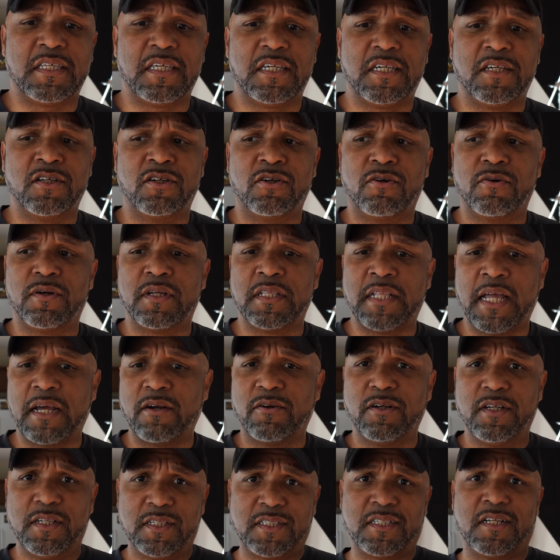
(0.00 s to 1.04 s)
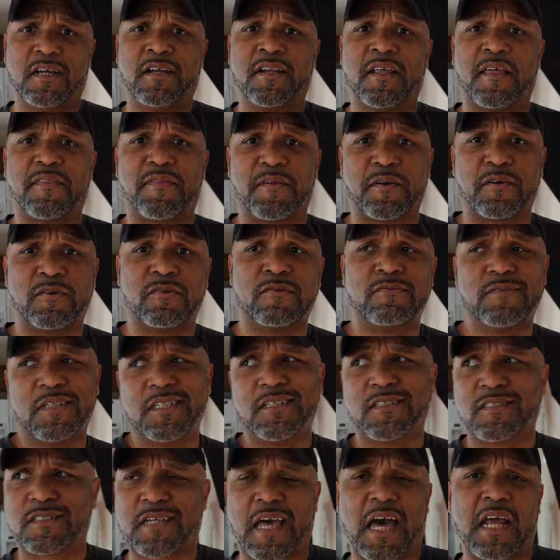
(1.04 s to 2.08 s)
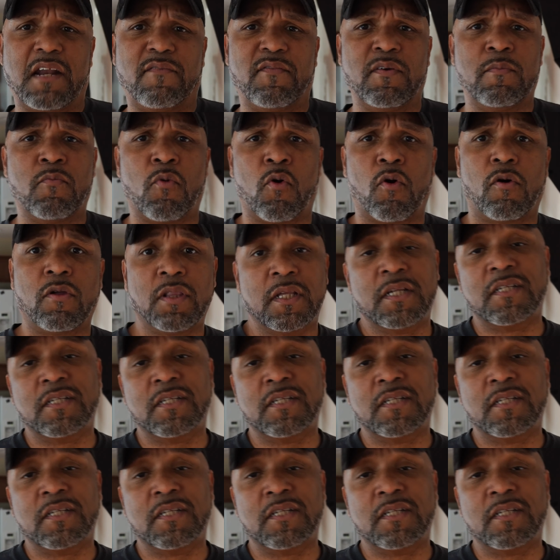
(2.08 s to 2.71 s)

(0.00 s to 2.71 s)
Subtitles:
not only is it unethical, it is kind of immoral,